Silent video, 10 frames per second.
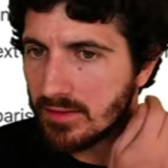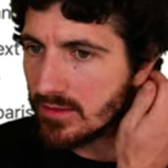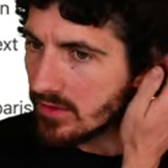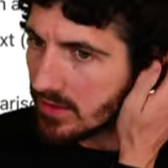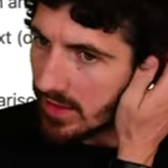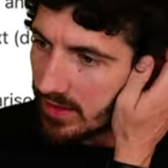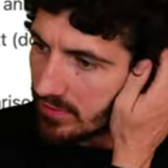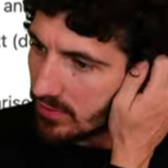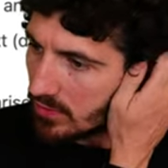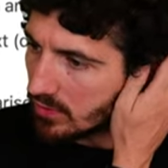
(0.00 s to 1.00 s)
Okay,
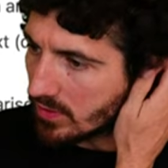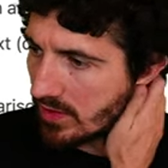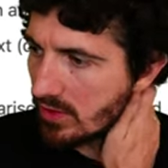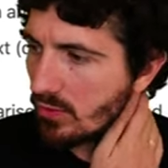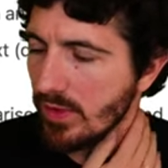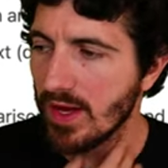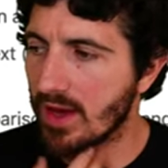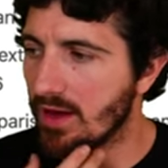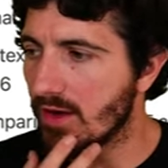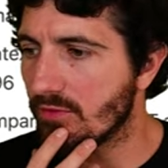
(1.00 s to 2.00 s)
so here we
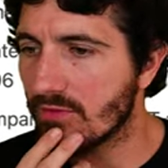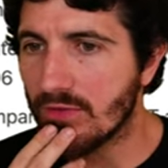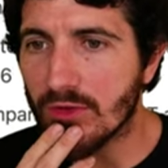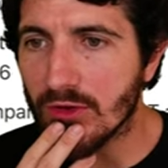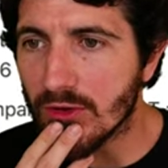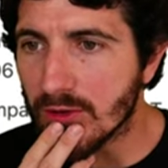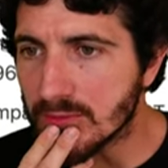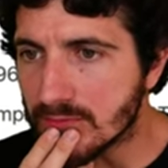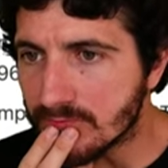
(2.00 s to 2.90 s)
have the